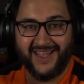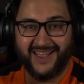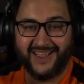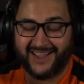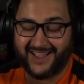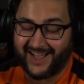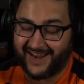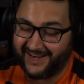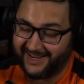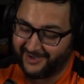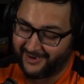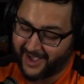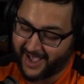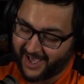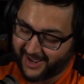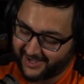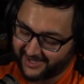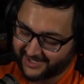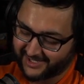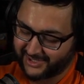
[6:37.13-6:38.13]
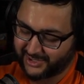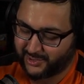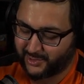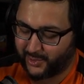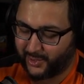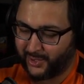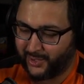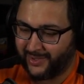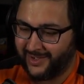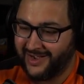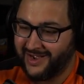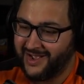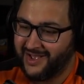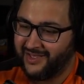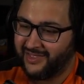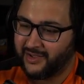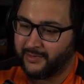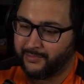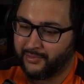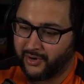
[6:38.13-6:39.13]
got a little out of control.
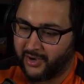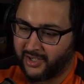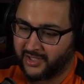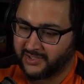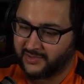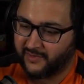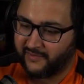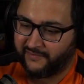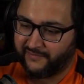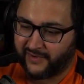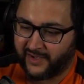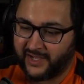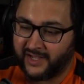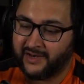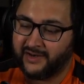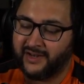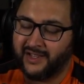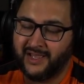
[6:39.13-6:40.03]
The brawls were fun.